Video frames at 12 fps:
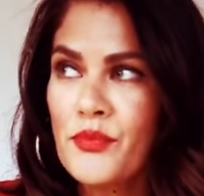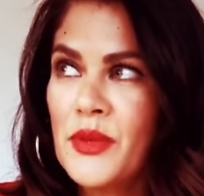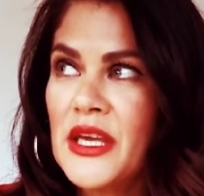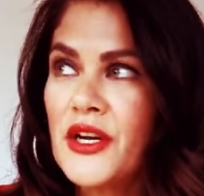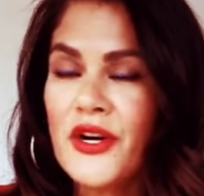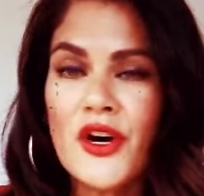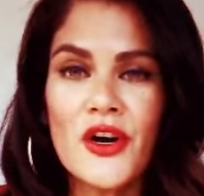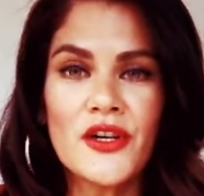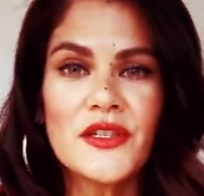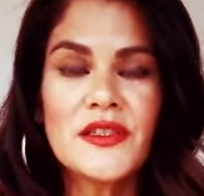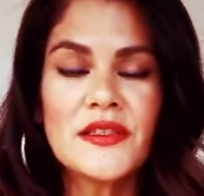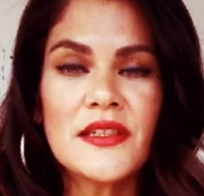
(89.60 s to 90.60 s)

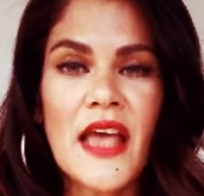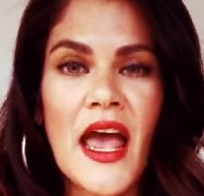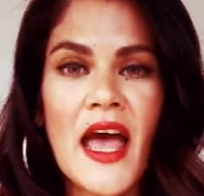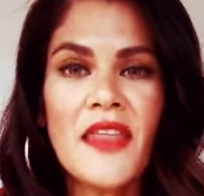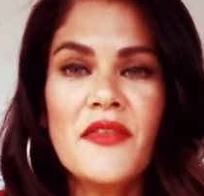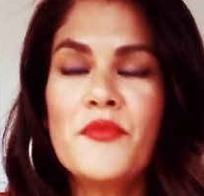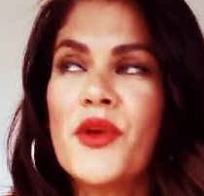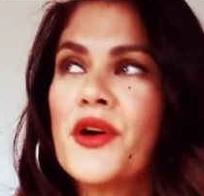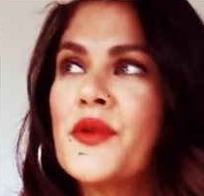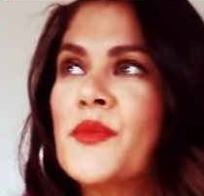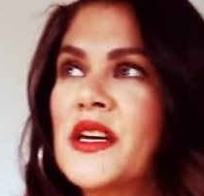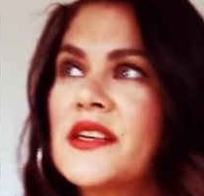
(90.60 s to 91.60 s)
because at the
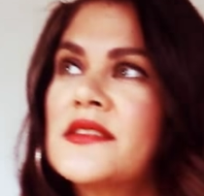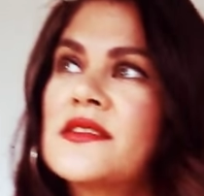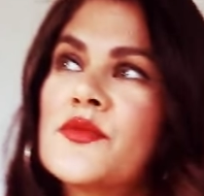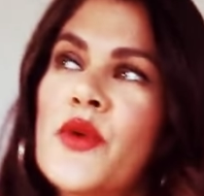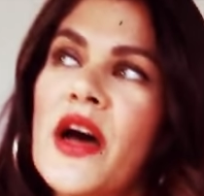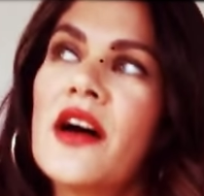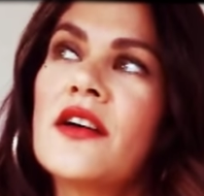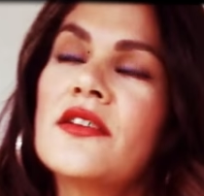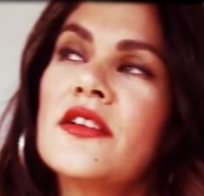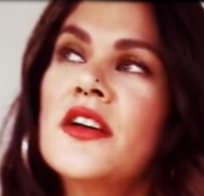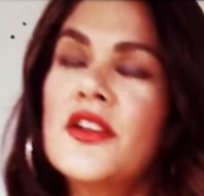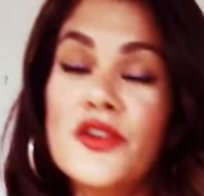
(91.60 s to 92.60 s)
moment,
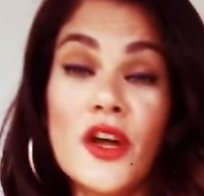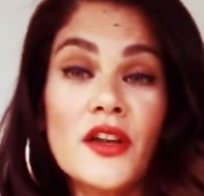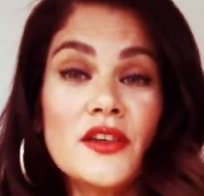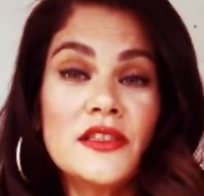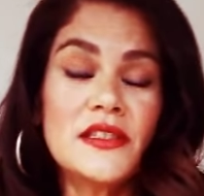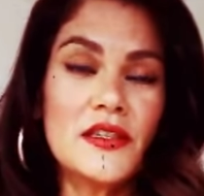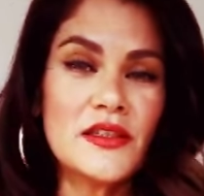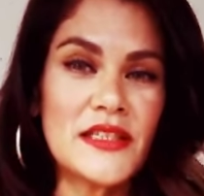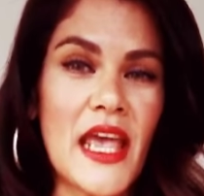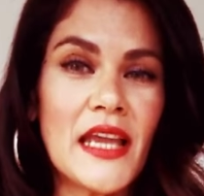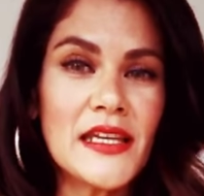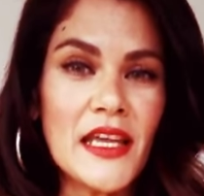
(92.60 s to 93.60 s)
well, not
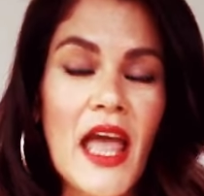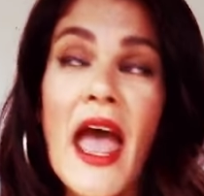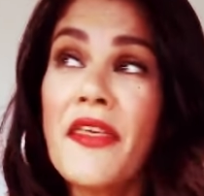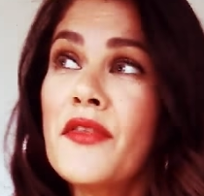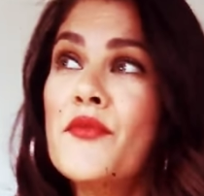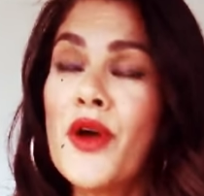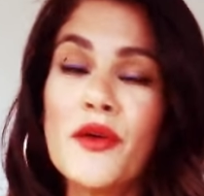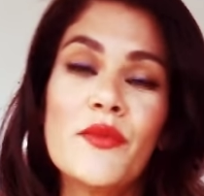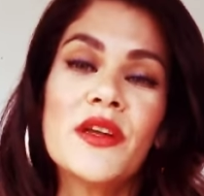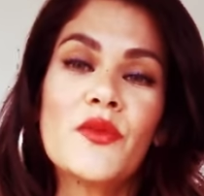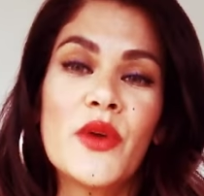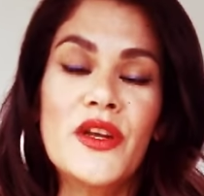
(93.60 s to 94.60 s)
techni- at the
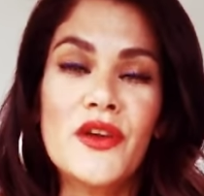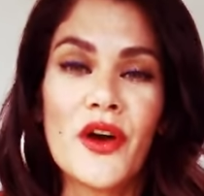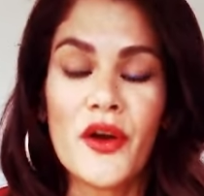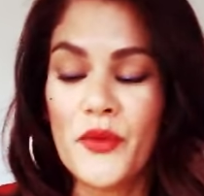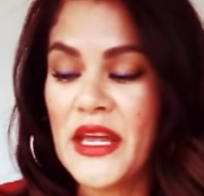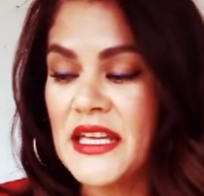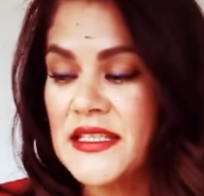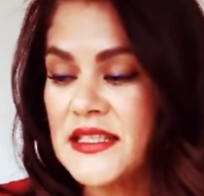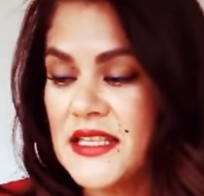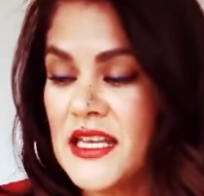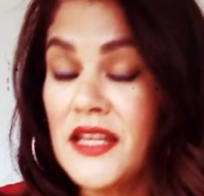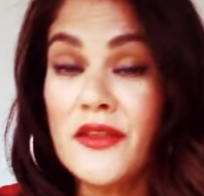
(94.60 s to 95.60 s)
moment we know we can
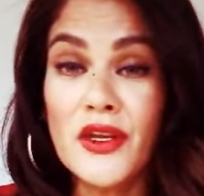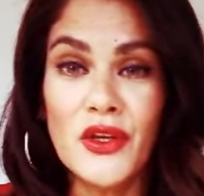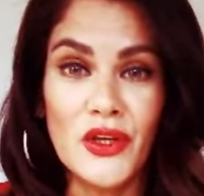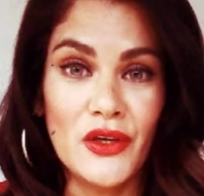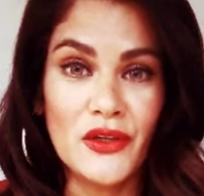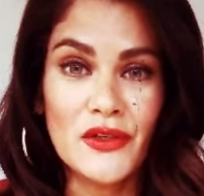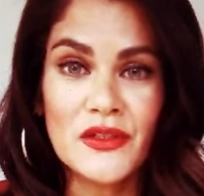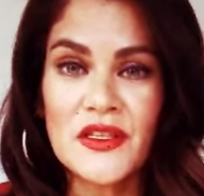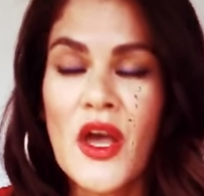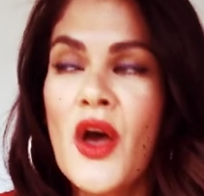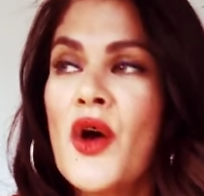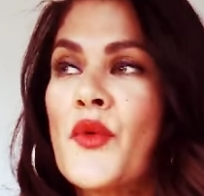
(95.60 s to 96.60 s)
see in the news
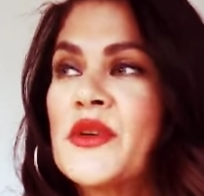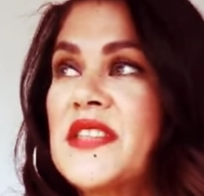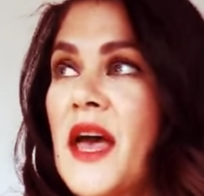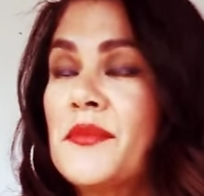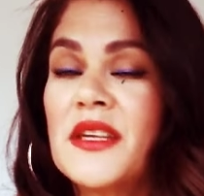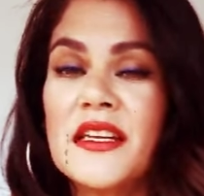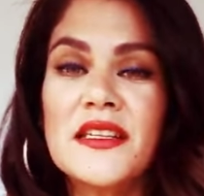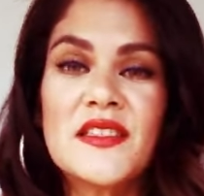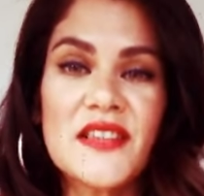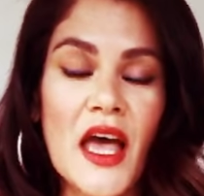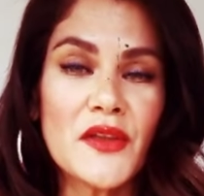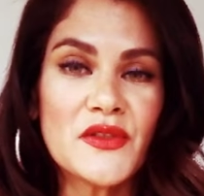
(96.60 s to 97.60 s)
what's happening in
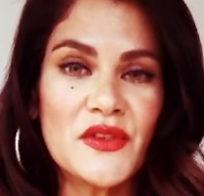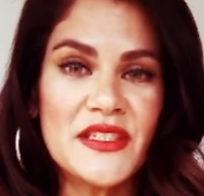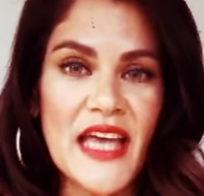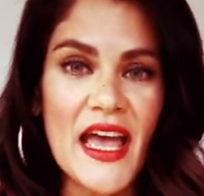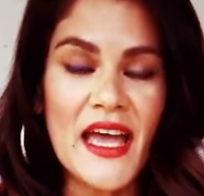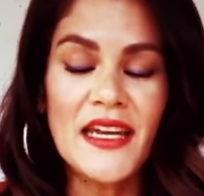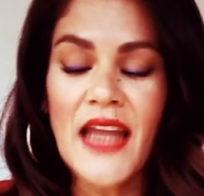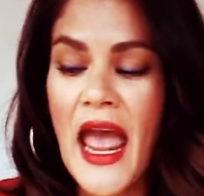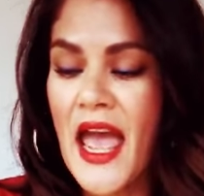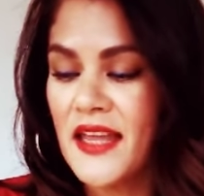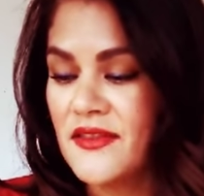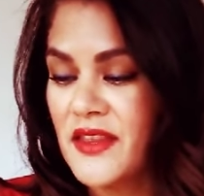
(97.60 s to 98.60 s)
South Sudan
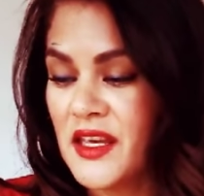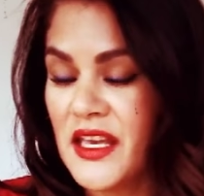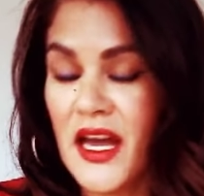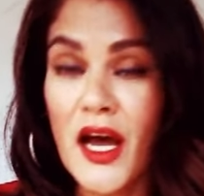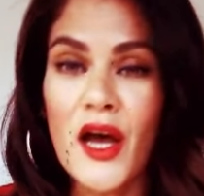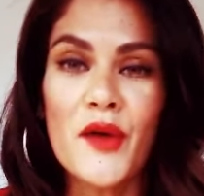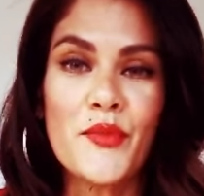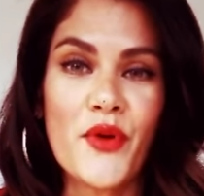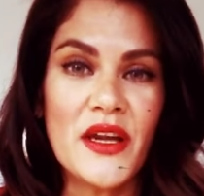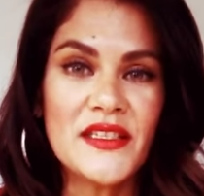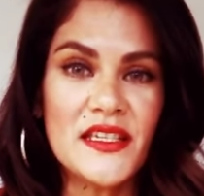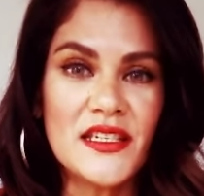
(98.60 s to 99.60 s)
and the uh,
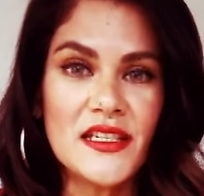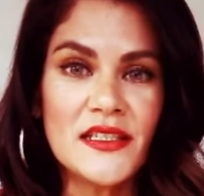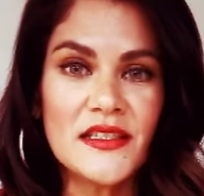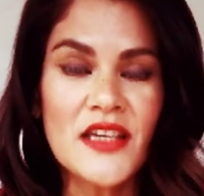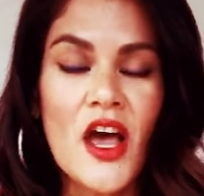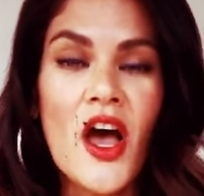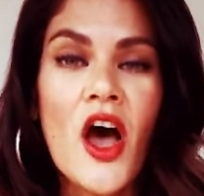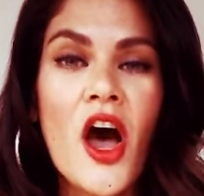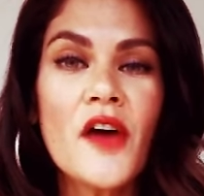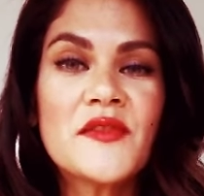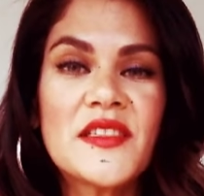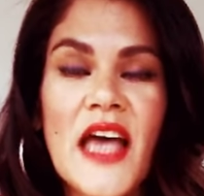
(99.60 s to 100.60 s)
president
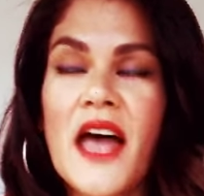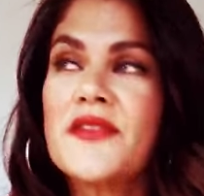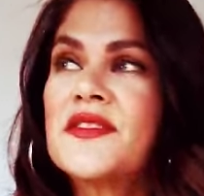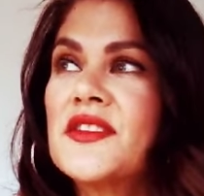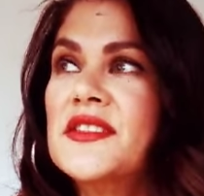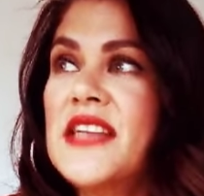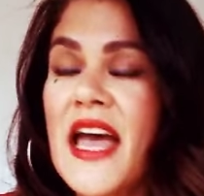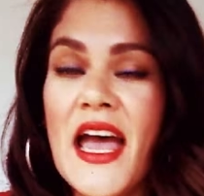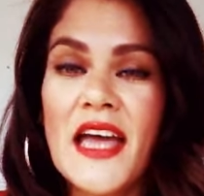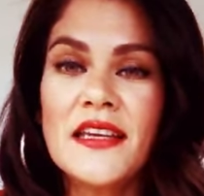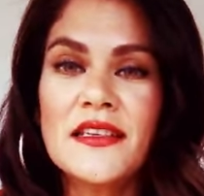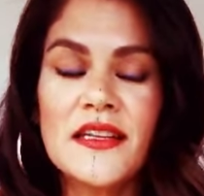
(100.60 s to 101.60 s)
of South
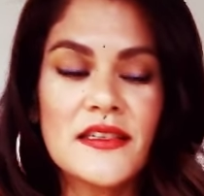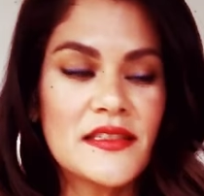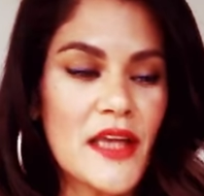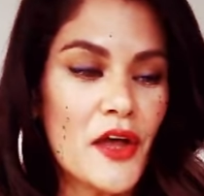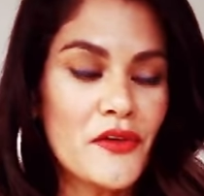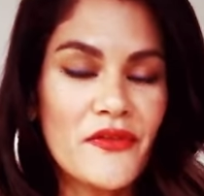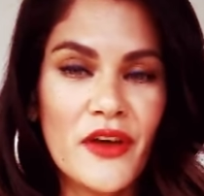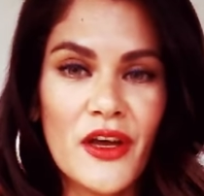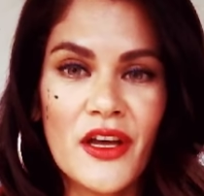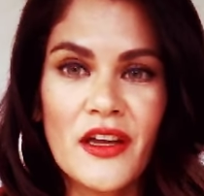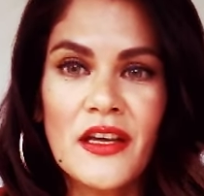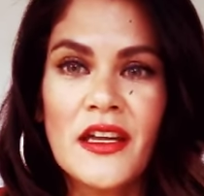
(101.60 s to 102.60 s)
Sudan,
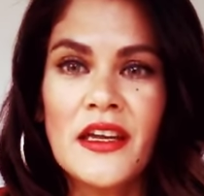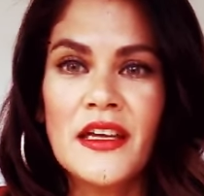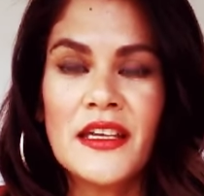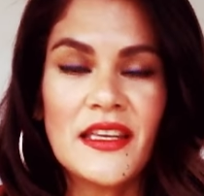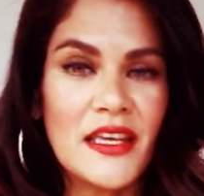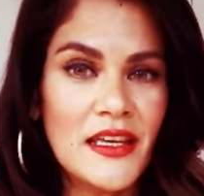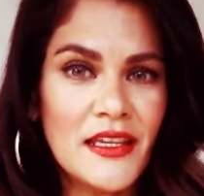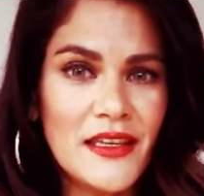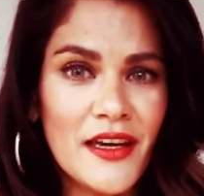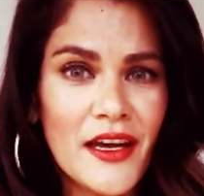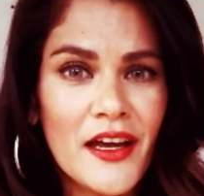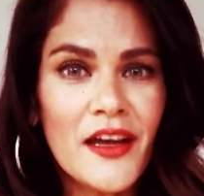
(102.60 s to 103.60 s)
Salva
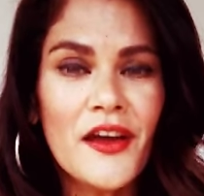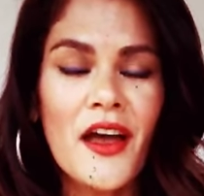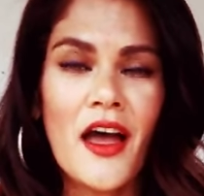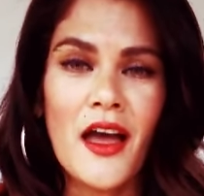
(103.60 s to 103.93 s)
Kiir.